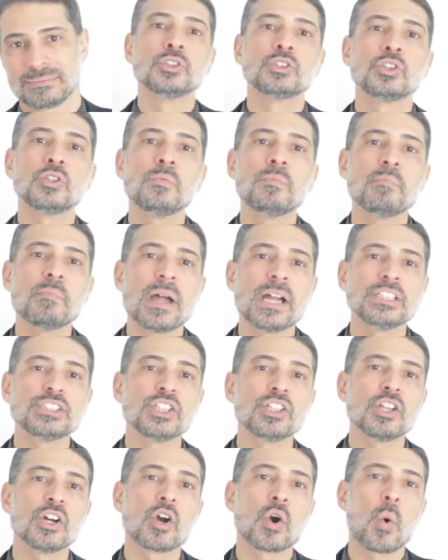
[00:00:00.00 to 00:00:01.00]
To
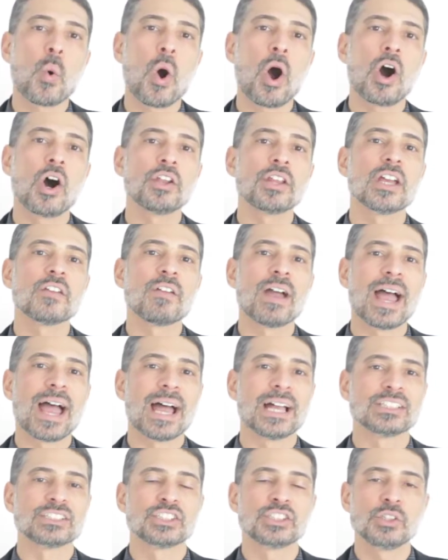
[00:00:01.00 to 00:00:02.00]
measure the quality of
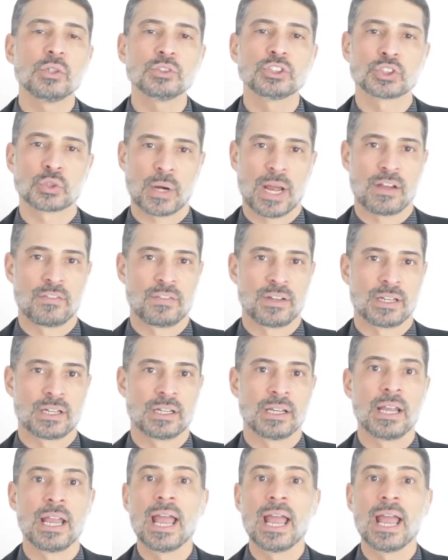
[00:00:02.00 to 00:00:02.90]
SEO traffic,